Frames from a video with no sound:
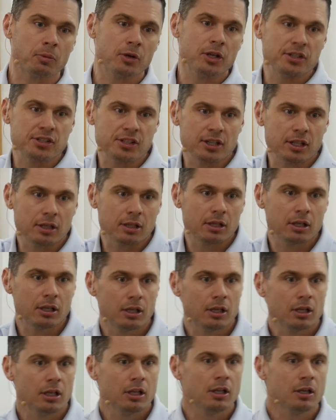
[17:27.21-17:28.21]
reason.
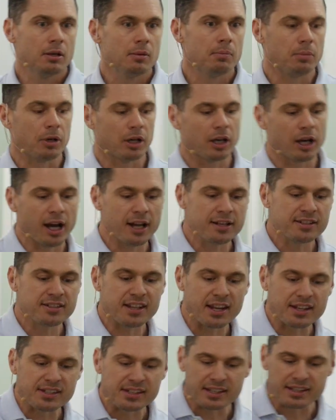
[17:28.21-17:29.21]
But God says